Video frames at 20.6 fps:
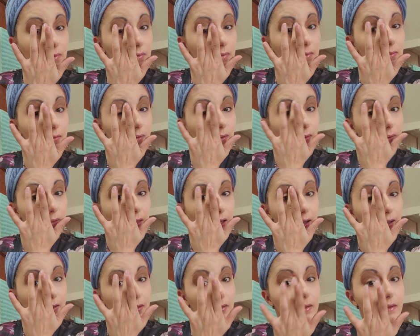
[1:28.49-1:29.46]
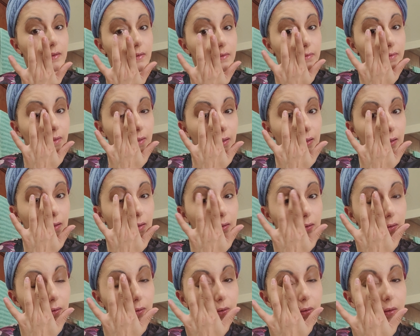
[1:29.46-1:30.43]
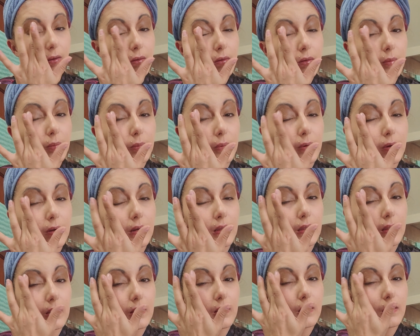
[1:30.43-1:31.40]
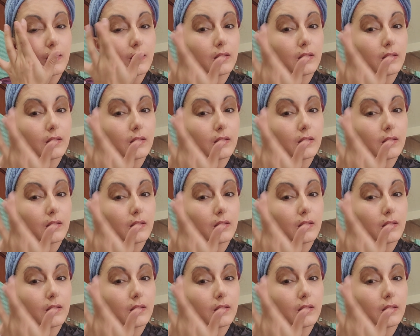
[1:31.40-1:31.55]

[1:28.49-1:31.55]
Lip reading: So that is like, it's a pretty